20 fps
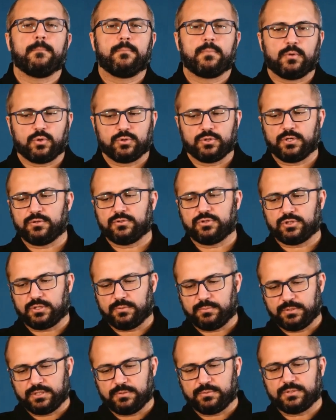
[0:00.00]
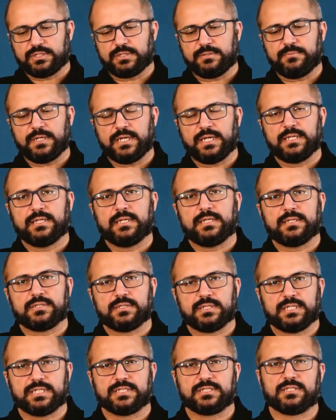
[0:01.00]
Although Germany was divided into
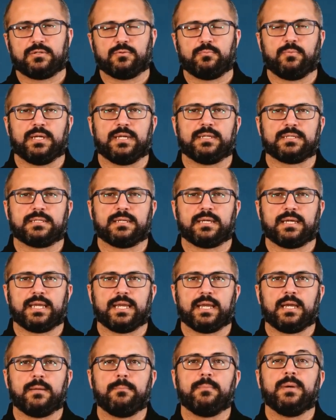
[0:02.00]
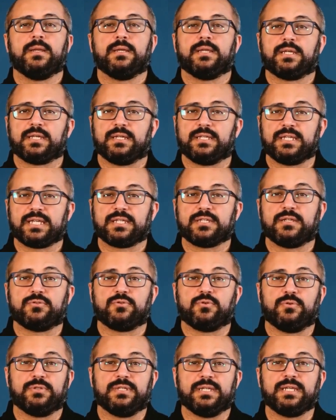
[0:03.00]
East and West, America later
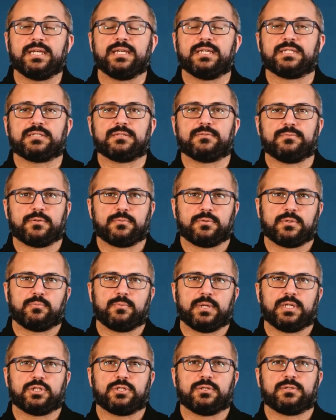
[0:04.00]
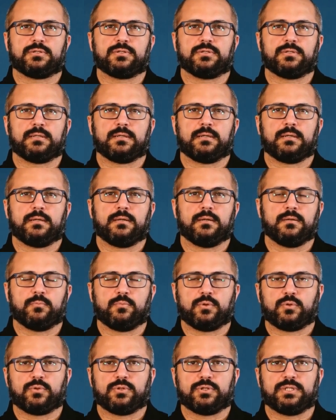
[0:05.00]
took the East from the Russians.
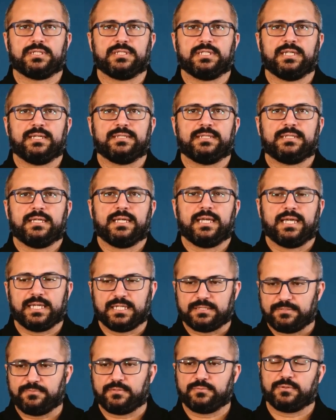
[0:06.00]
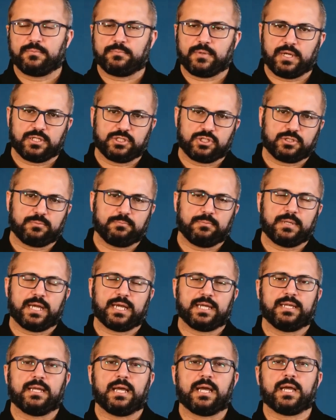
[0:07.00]
We will discuss the aid from the Marshall
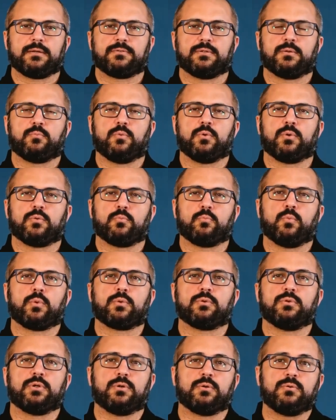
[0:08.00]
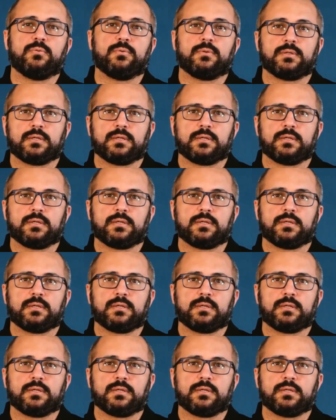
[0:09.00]
Plan after World War II